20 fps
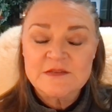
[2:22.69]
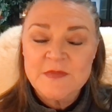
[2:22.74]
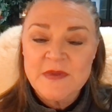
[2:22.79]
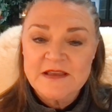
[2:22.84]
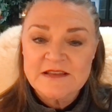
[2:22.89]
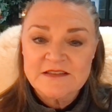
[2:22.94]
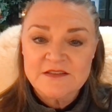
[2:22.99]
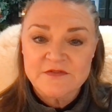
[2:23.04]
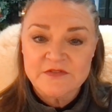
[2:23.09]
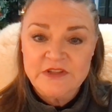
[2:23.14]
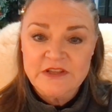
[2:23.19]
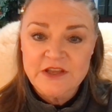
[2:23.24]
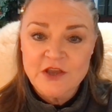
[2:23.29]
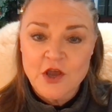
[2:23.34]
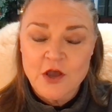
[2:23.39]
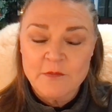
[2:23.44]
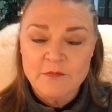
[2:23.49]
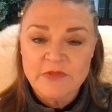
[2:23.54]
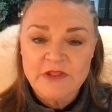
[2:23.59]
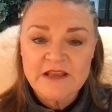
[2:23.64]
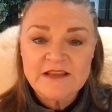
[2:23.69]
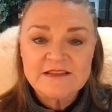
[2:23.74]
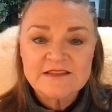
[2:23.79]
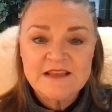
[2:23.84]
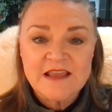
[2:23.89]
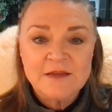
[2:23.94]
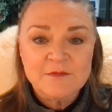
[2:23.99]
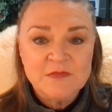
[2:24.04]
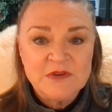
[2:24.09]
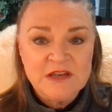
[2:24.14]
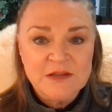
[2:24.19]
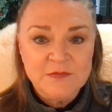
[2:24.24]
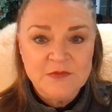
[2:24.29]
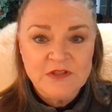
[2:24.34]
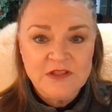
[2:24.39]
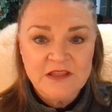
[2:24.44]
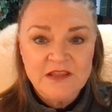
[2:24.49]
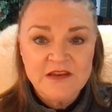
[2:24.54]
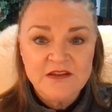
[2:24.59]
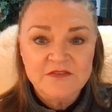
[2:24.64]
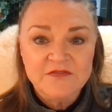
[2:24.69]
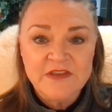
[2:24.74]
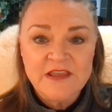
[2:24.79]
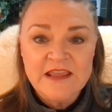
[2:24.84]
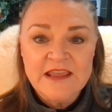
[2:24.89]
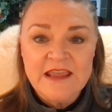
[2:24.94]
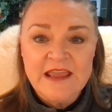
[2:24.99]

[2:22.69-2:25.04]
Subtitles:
massively complex and manipulative